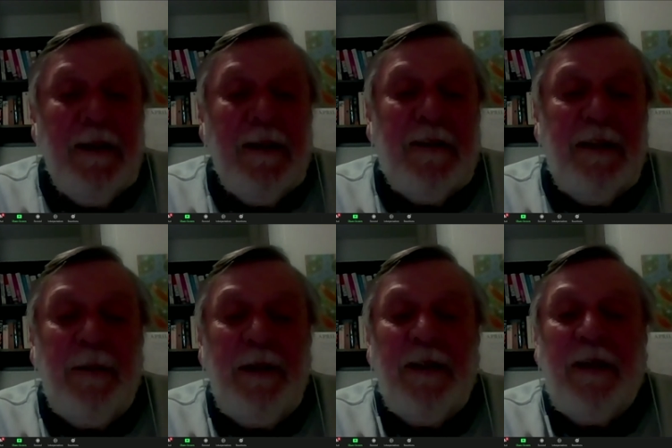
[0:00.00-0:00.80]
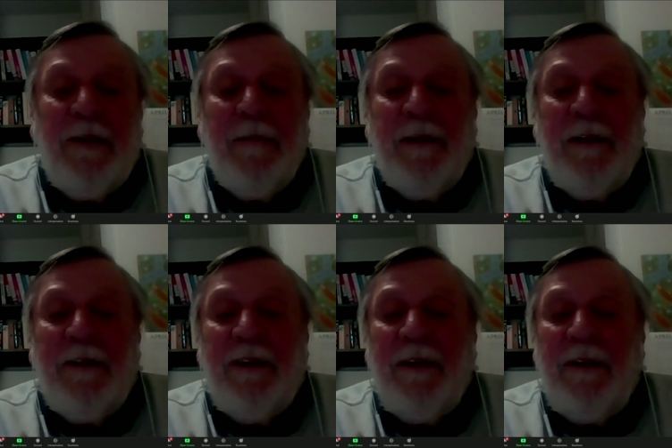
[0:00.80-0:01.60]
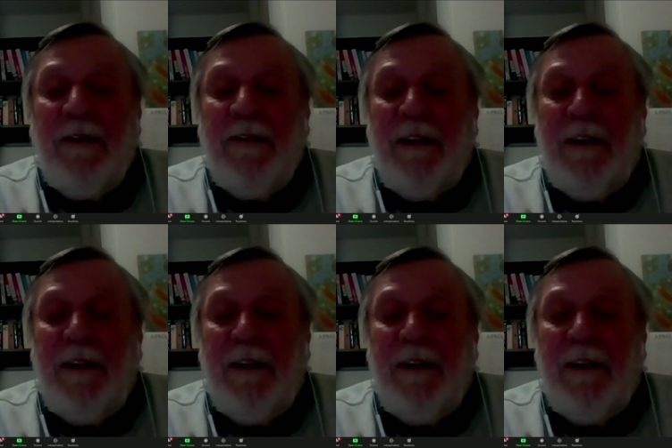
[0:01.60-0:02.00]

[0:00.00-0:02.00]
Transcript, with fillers: Until we decriminalise drug use